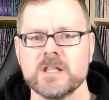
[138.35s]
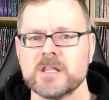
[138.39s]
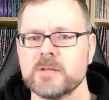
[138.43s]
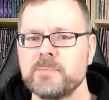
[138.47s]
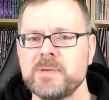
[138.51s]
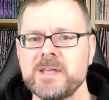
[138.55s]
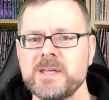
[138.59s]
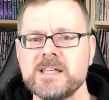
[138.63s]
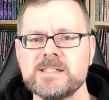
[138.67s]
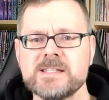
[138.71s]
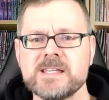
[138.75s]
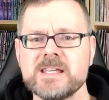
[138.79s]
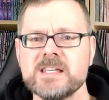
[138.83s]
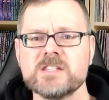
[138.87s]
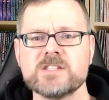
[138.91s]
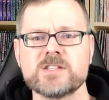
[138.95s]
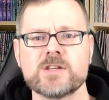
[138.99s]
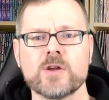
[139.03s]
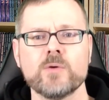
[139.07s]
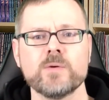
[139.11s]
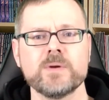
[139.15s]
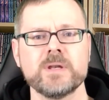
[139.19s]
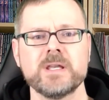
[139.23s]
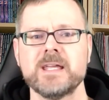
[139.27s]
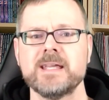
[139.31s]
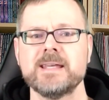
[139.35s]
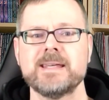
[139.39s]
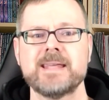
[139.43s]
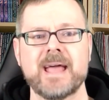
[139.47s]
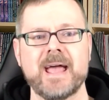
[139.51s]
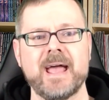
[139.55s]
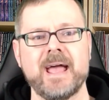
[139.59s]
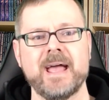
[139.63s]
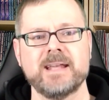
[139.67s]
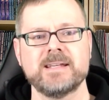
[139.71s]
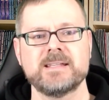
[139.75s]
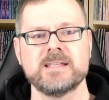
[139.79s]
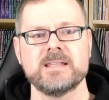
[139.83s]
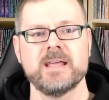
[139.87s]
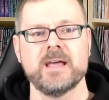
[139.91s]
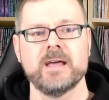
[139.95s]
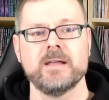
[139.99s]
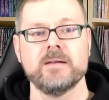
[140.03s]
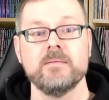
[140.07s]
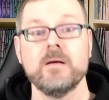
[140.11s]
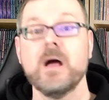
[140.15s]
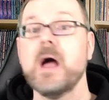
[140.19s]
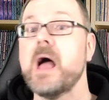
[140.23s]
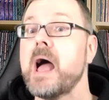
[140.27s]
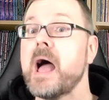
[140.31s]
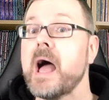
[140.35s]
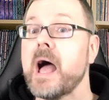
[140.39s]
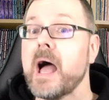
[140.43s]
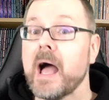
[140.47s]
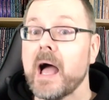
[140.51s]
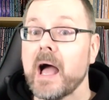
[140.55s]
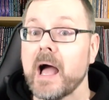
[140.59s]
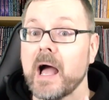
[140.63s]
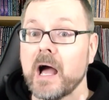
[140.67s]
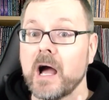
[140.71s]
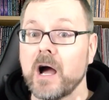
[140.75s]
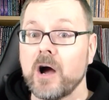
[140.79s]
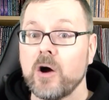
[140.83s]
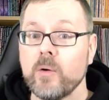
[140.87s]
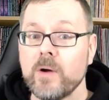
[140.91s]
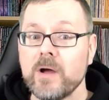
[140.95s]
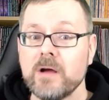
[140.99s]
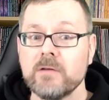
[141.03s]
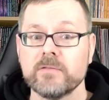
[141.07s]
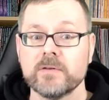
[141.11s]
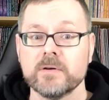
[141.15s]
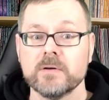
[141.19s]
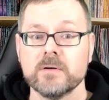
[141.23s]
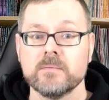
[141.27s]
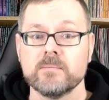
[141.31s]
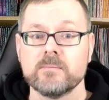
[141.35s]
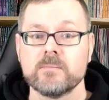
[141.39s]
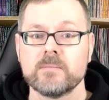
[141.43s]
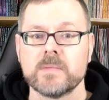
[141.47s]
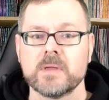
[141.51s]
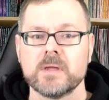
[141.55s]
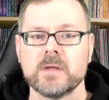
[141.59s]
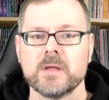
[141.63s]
the PCs don't need to add to that. However,